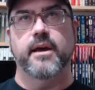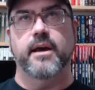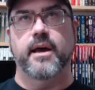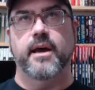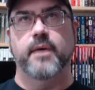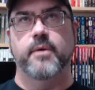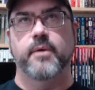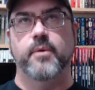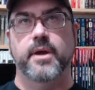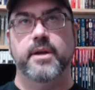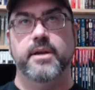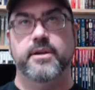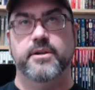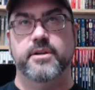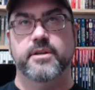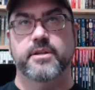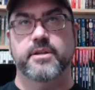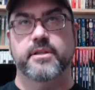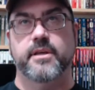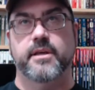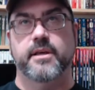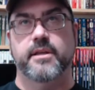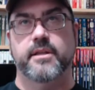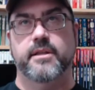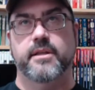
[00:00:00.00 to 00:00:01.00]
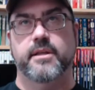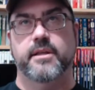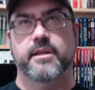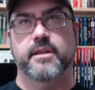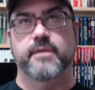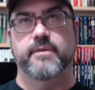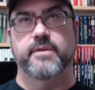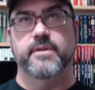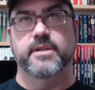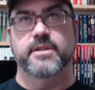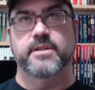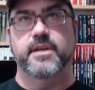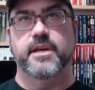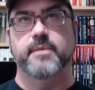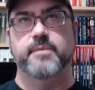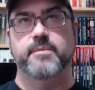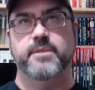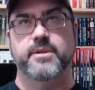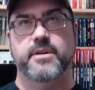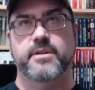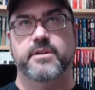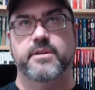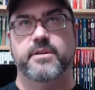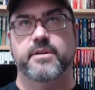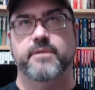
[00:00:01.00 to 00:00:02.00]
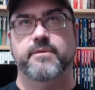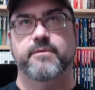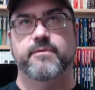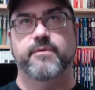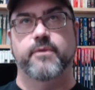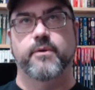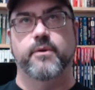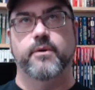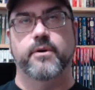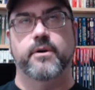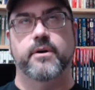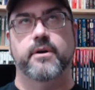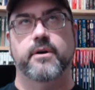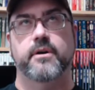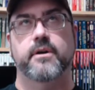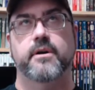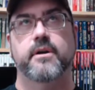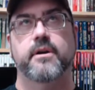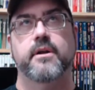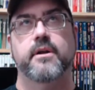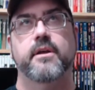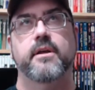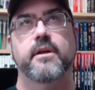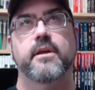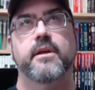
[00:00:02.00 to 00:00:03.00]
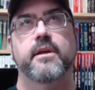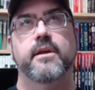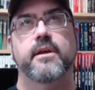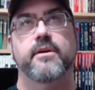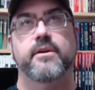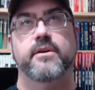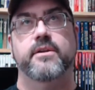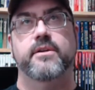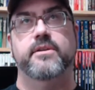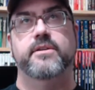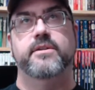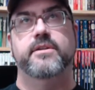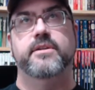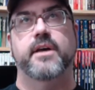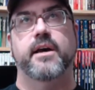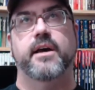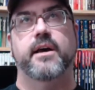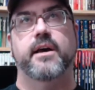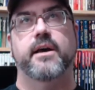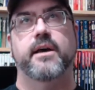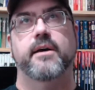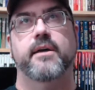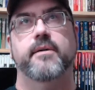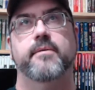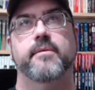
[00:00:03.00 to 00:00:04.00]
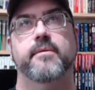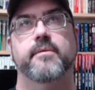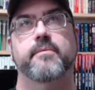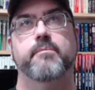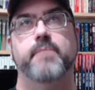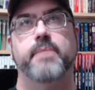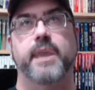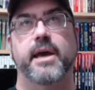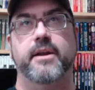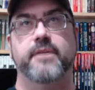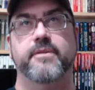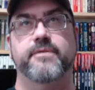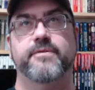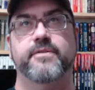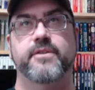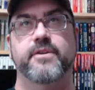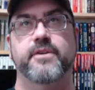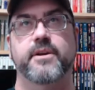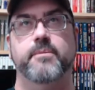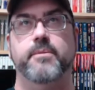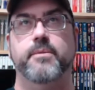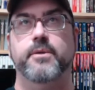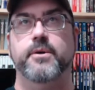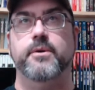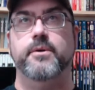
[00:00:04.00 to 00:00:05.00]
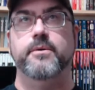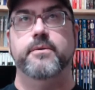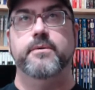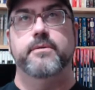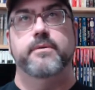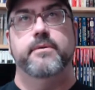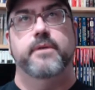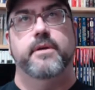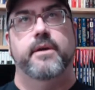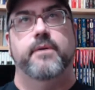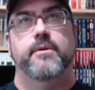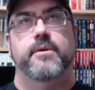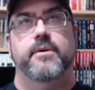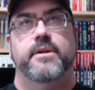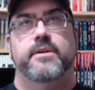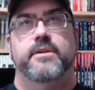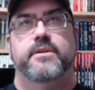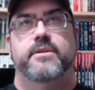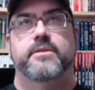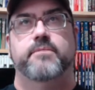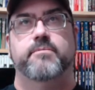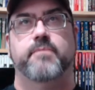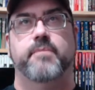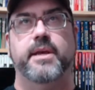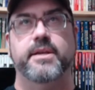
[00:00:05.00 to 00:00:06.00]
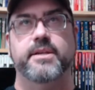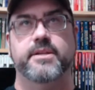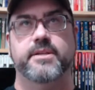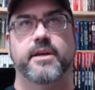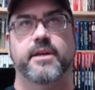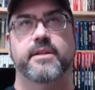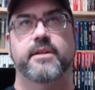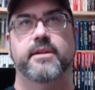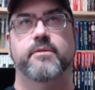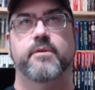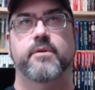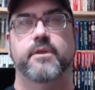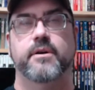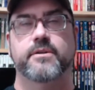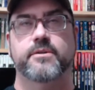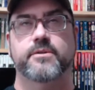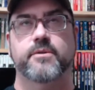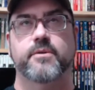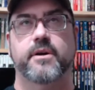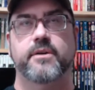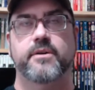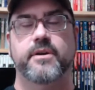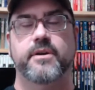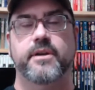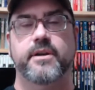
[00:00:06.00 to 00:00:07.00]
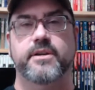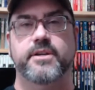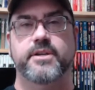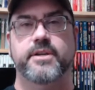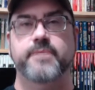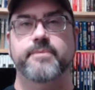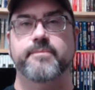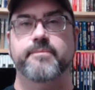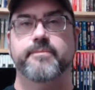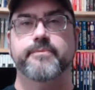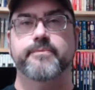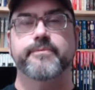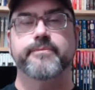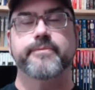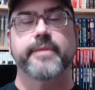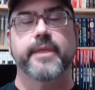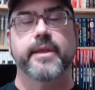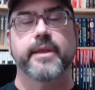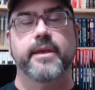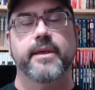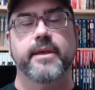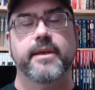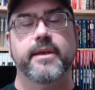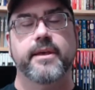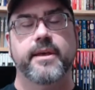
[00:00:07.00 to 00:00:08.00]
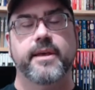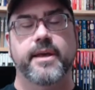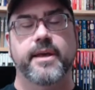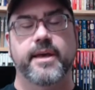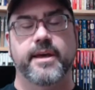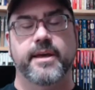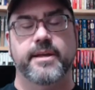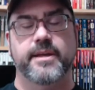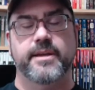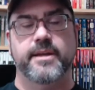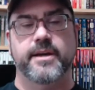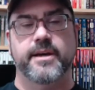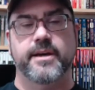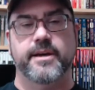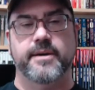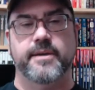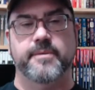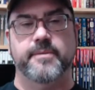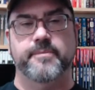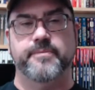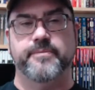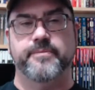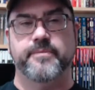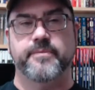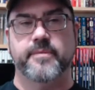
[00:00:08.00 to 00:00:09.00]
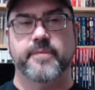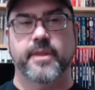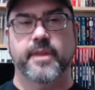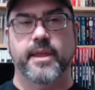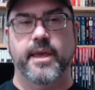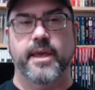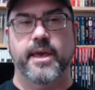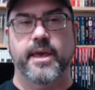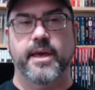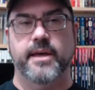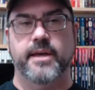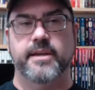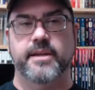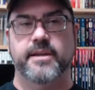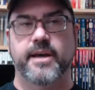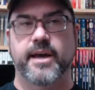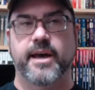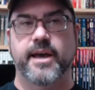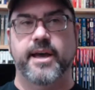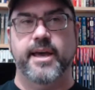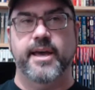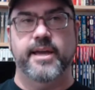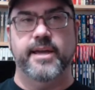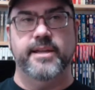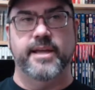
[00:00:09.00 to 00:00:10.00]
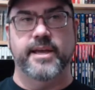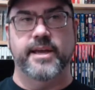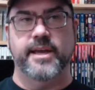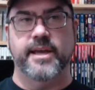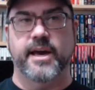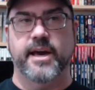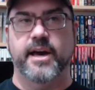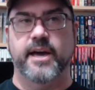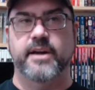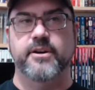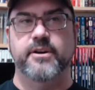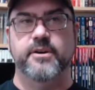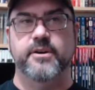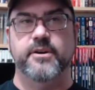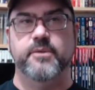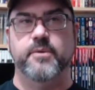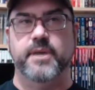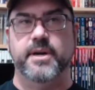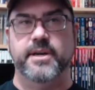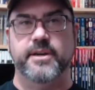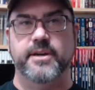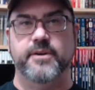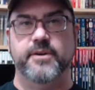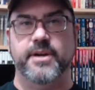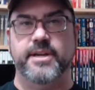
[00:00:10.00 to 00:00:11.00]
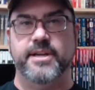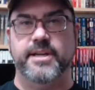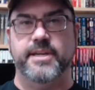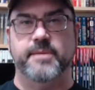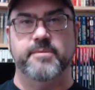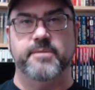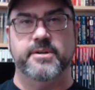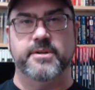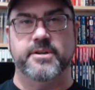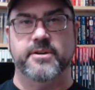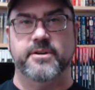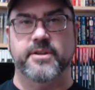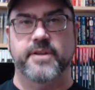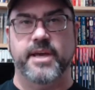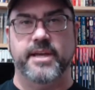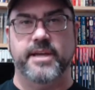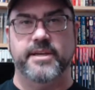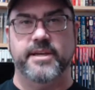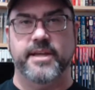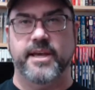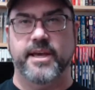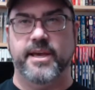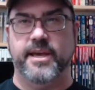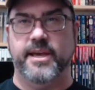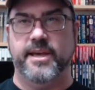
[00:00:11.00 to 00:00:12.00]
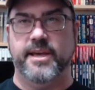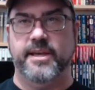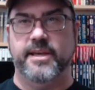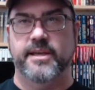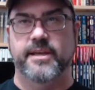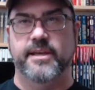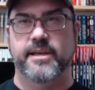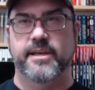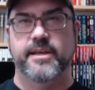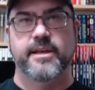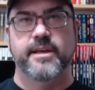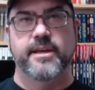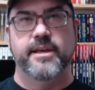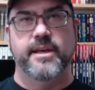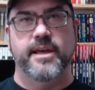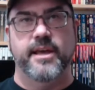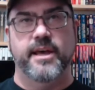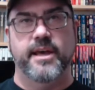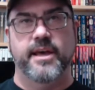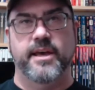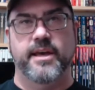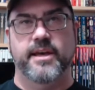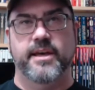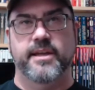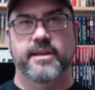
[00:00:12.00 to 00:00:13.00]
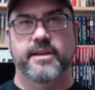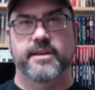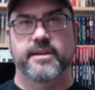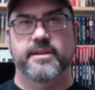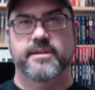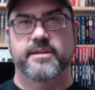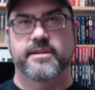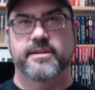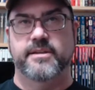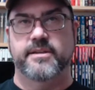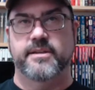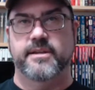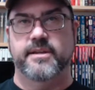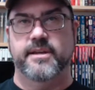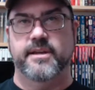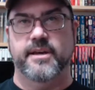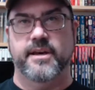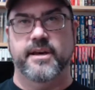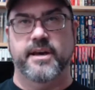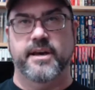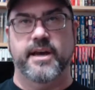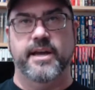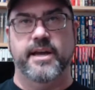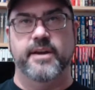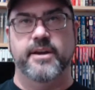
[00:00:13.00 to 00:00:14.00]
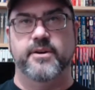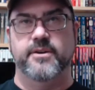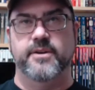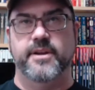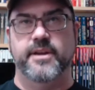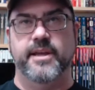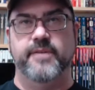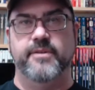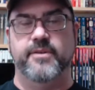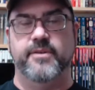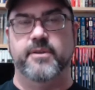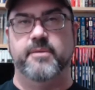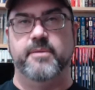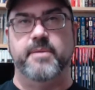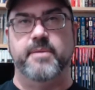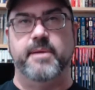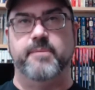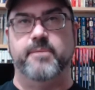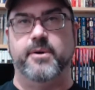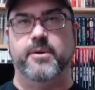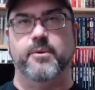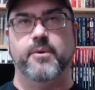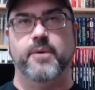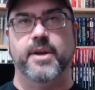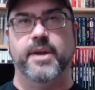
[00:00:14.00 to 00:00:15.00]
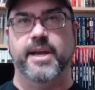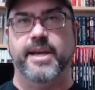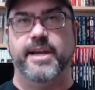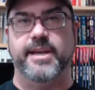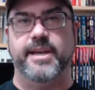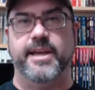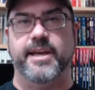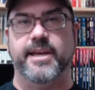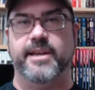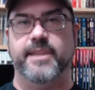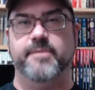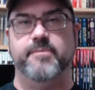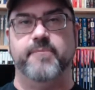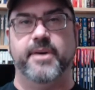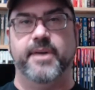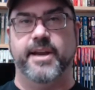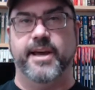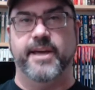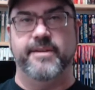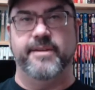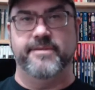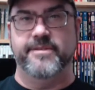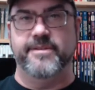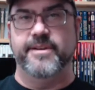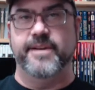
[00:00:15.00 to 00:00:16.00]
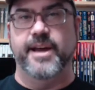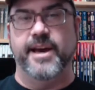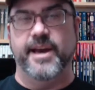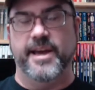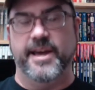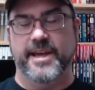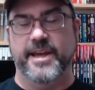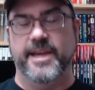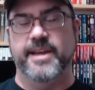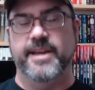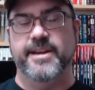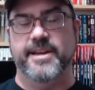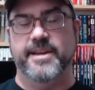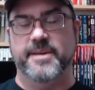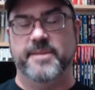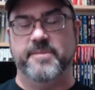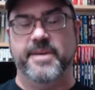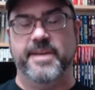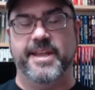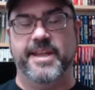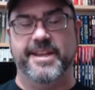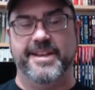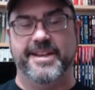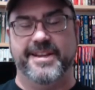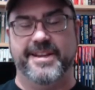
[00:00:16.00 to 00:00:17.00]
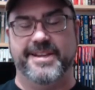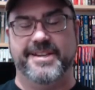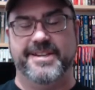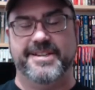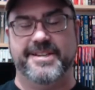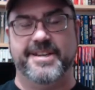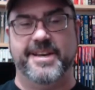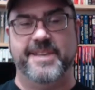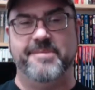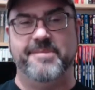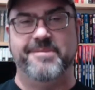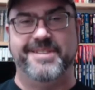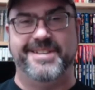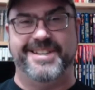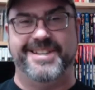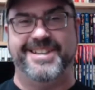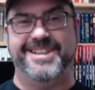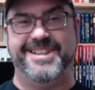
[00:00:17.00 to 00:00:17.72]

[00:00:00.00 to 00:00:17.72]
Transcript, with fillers: went and took the level design position for Battle for Naboo. It was based on the Rogue Squadron engine, and I had like 101 degree temperature that day, and I don't even remember what I did, but I ended up getting a design position.